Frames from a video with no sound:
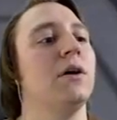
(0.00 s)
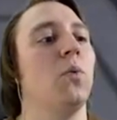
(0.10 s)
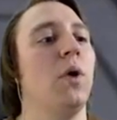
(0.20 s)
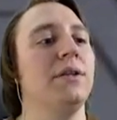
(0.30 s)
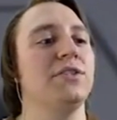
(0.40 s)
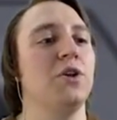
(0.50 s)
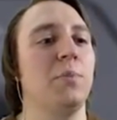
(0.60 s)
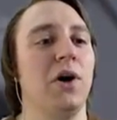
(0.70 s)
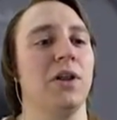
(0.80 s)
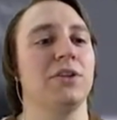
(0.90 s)
Wants to
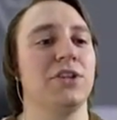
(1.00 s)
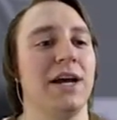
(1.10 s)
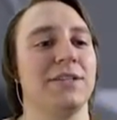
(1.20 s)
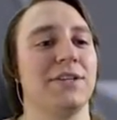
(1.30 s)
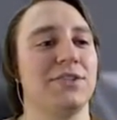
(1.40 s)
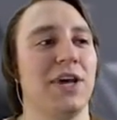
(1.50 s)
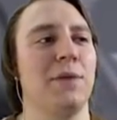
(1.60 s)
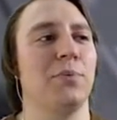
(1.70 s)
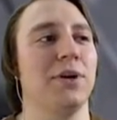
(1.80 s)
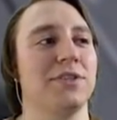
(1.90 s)
apologize to
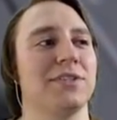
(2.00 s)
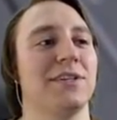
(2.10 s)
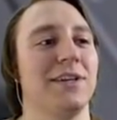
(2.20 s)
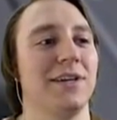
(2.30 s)
Cypress.